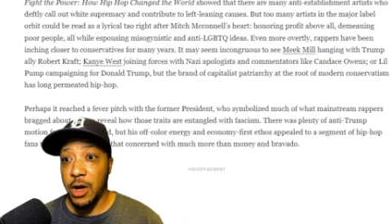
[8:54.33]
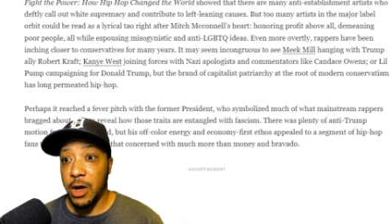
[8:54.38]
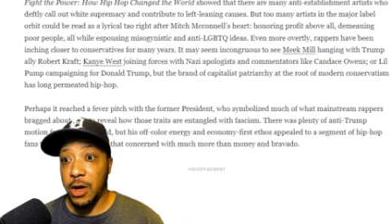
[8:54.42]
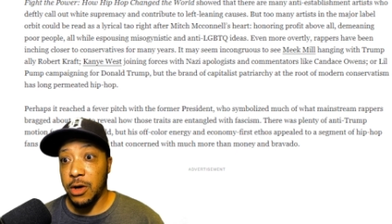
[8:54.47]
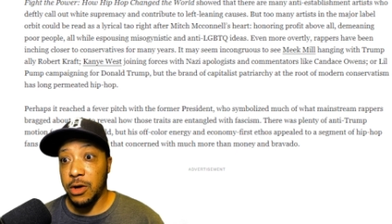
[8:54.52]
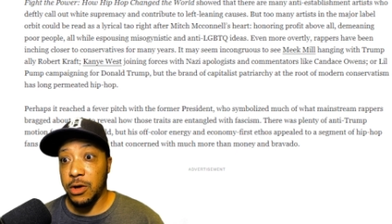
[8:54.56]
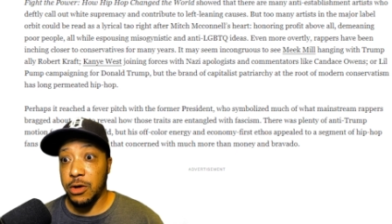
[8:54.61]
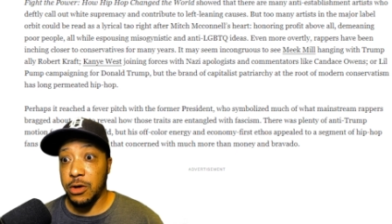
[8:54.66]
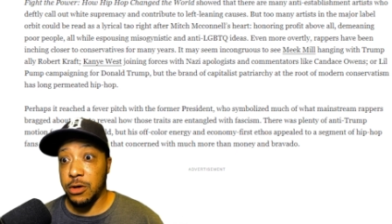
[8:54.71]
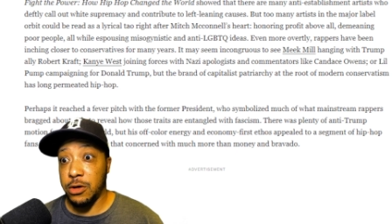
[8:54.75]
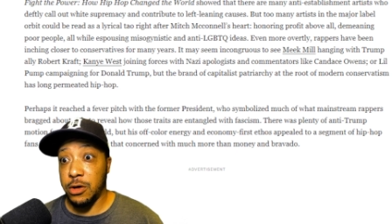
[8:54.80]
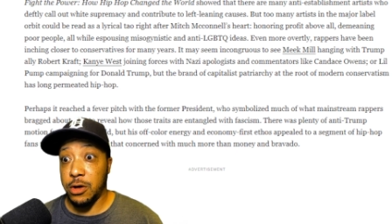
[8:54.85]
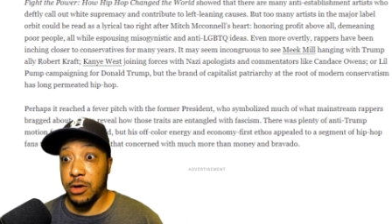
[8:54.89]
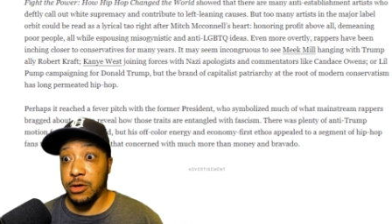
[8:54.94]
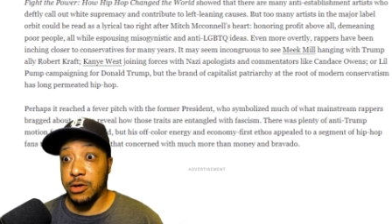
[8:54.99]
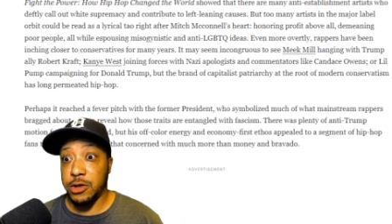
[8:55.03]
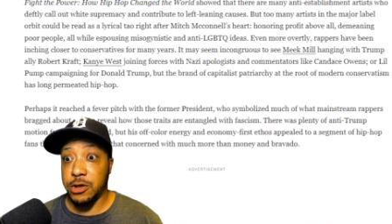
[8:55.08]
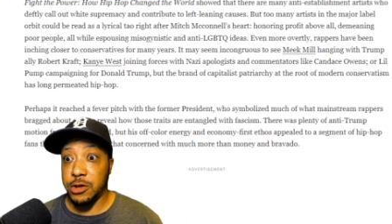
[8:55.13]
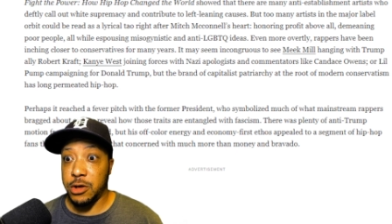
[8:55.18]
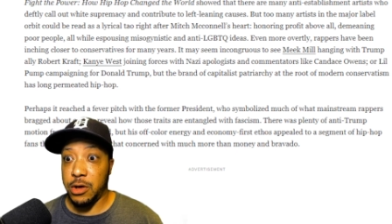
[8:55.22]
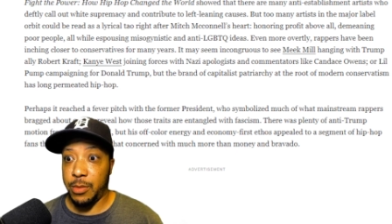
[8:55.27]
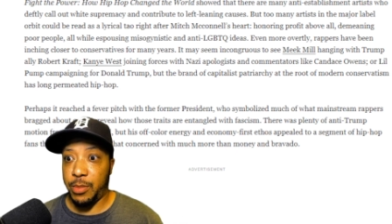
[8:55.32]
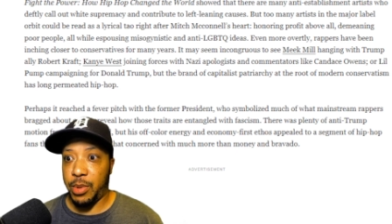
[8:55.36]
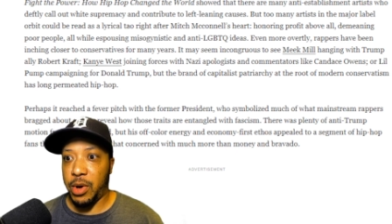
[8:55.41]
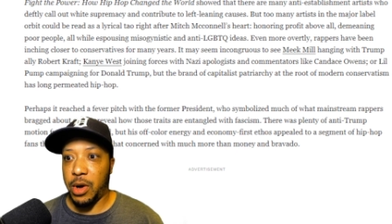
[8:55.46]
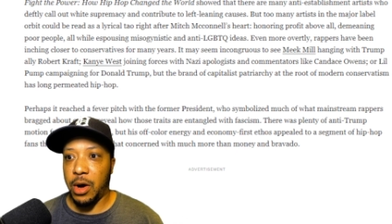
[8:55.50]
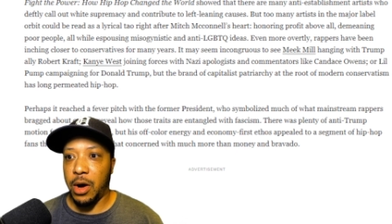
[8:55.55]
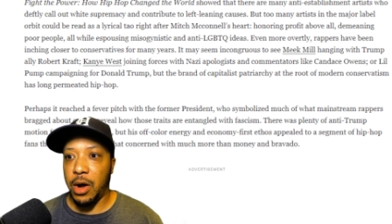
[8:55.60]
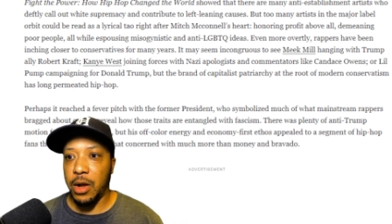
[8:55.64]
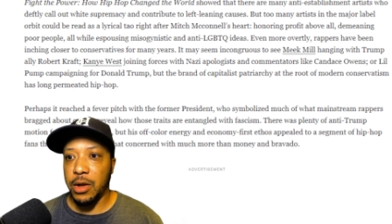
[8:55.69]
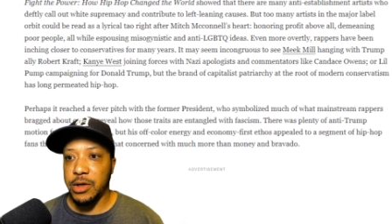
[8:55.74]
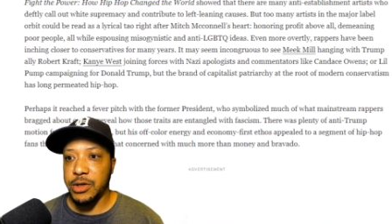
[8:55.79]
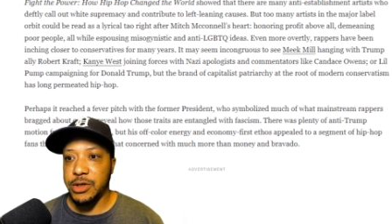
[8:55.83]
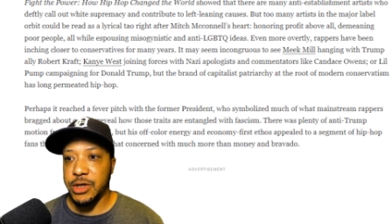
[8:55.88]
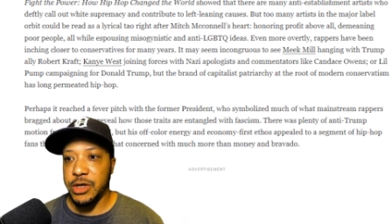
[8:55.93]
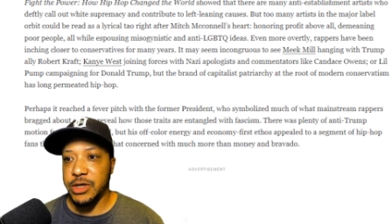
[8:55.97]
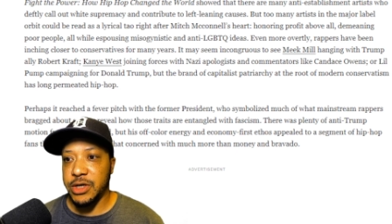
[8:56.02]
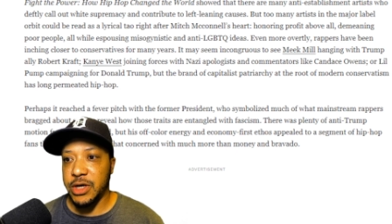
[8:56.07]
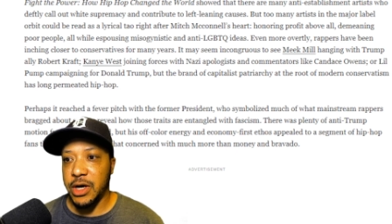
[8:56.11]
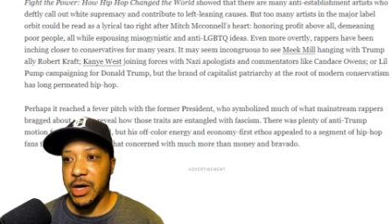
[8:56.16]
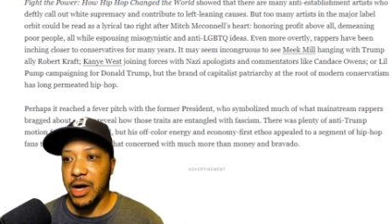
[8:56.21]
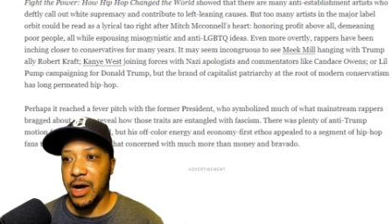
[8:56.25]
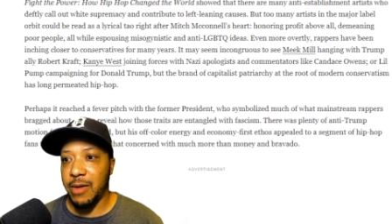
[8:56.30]
Nazi apologists
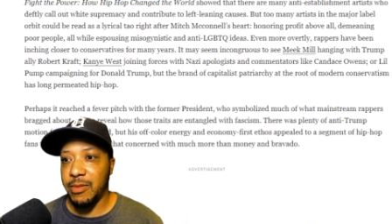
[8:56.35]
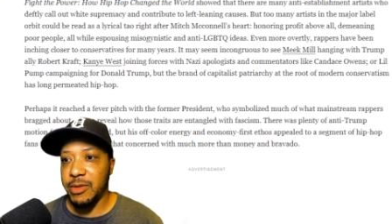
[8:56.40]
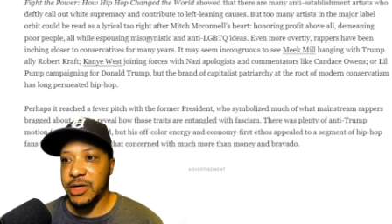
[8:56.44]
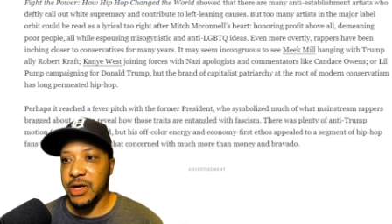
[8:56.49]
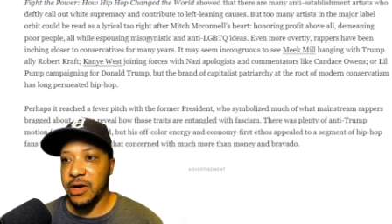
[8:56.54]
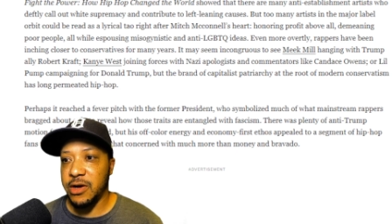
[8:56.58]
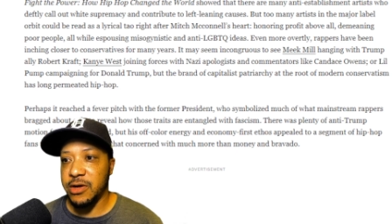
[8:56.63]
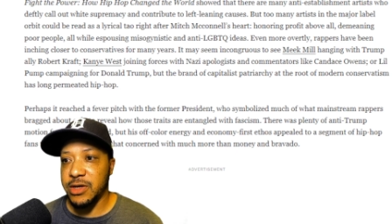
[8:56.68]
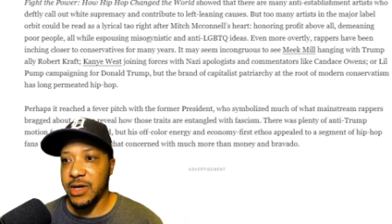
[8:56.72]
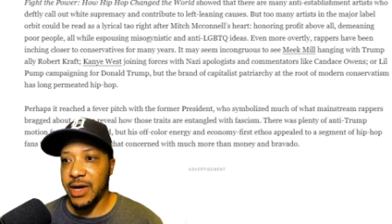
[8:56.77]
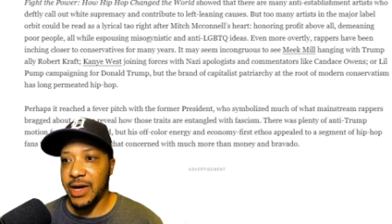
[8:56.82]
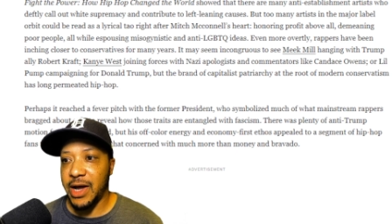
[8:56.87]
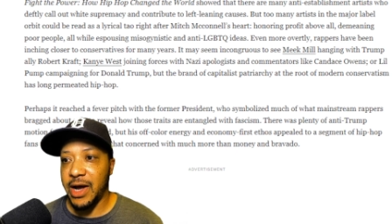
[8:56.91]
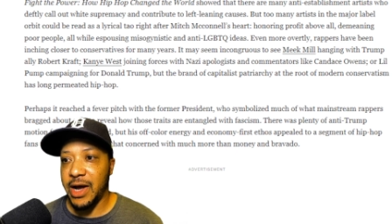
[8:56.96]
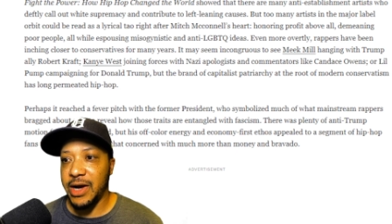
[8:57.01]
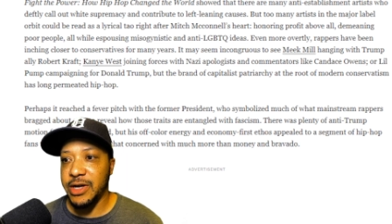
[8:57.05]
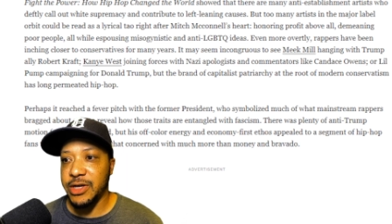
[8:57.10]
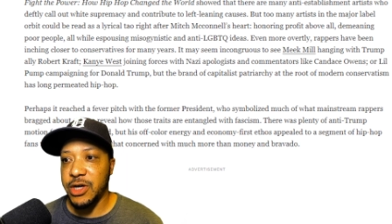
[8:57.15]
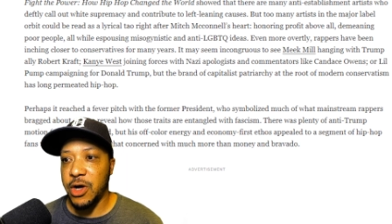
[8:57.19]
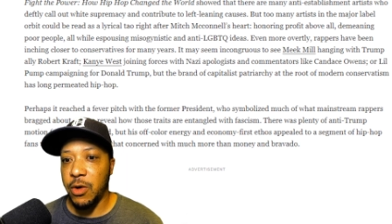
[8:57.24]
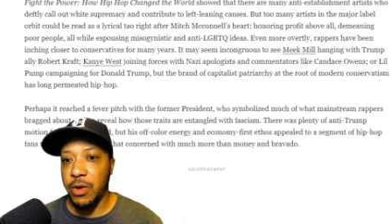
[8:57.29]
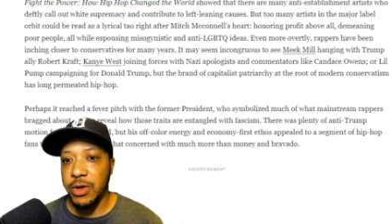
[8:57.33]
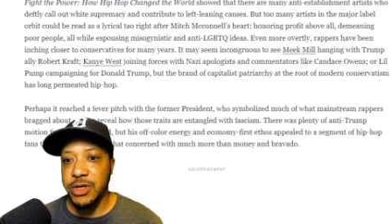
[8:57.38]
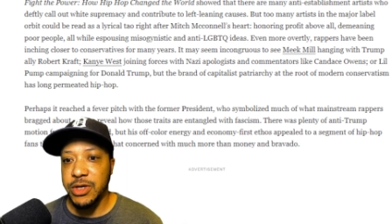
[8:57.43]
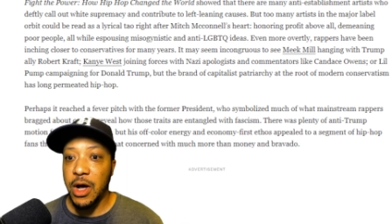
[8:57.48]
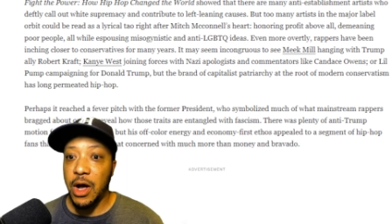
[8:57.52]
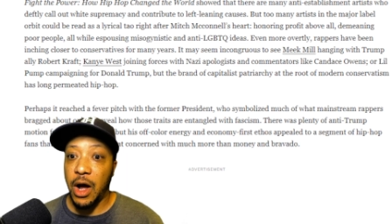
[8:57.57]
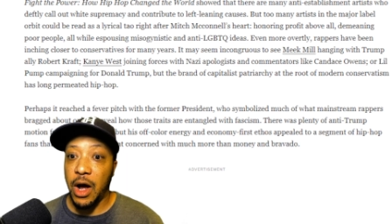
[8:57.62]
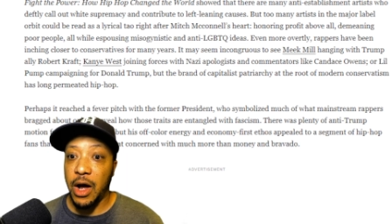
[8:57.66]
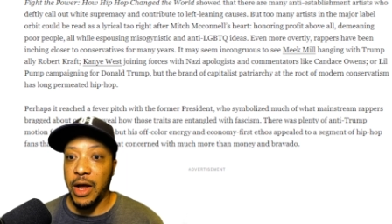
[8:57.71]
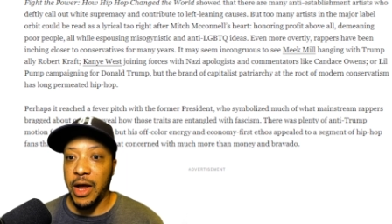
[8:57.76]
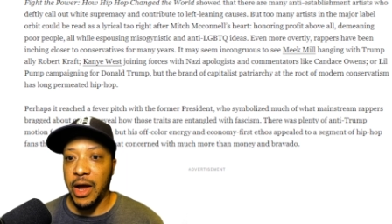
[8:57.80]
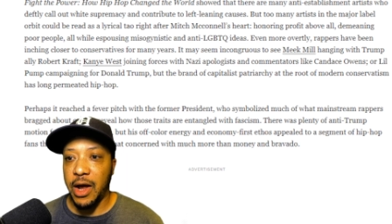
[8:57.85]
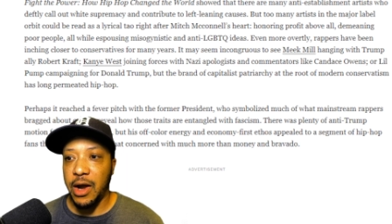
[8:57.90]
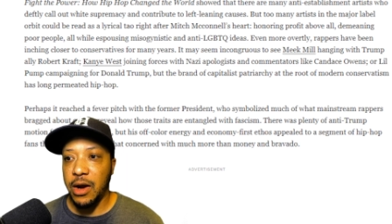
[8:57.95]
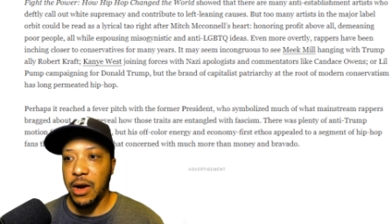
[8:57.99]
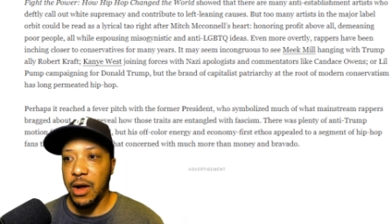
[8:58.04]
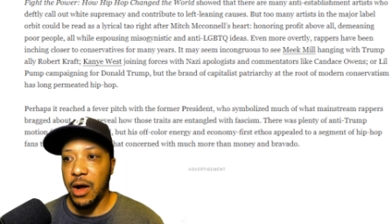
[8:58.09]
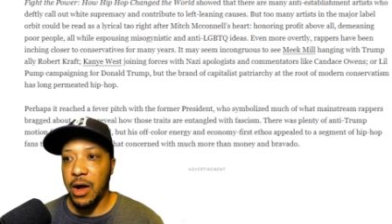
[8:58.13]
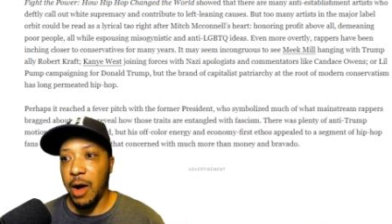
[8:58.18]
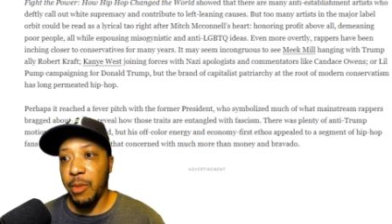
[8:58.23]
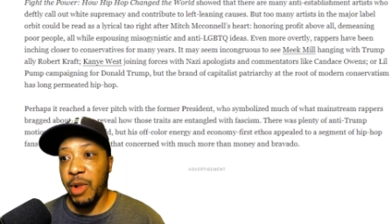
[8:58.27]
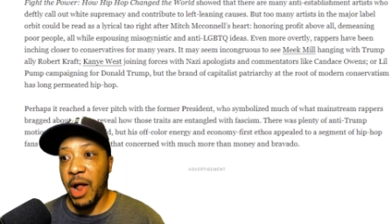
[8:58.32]
and commentators like Candace Owens, again,
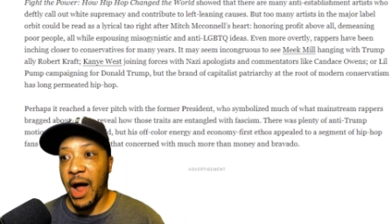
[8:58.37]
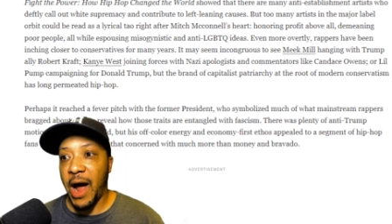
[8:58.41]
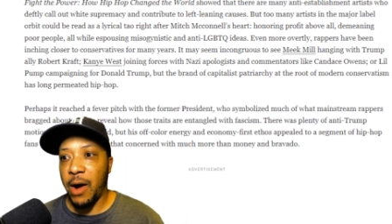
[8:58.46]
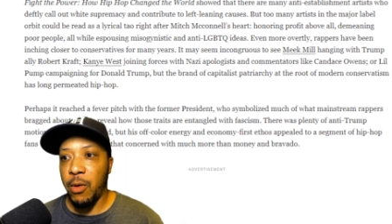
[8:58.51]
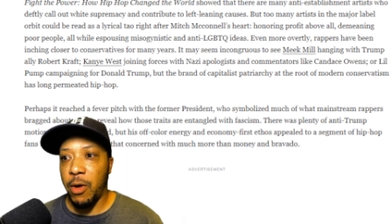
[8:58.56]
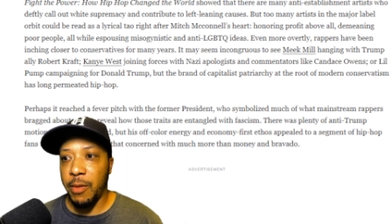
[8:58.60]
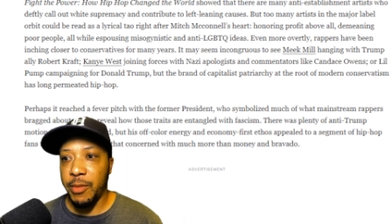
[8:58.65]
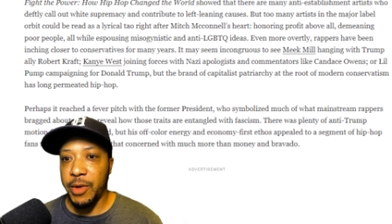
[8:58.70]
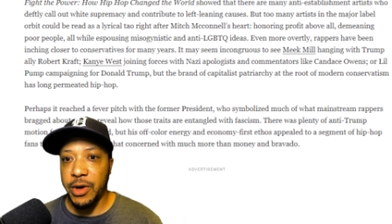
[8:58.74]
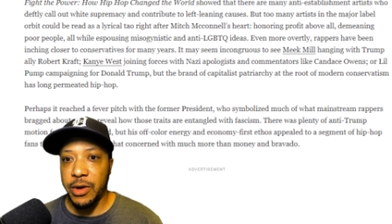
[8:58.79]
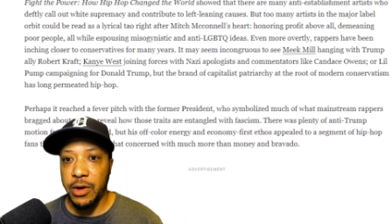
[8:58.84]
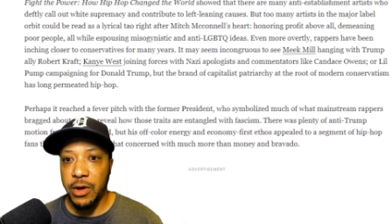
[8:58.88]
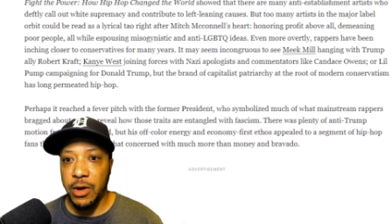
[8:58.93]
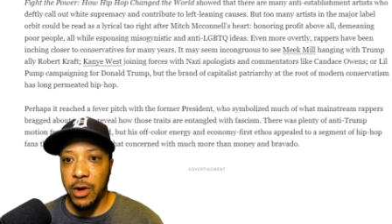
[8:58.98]
a black woman,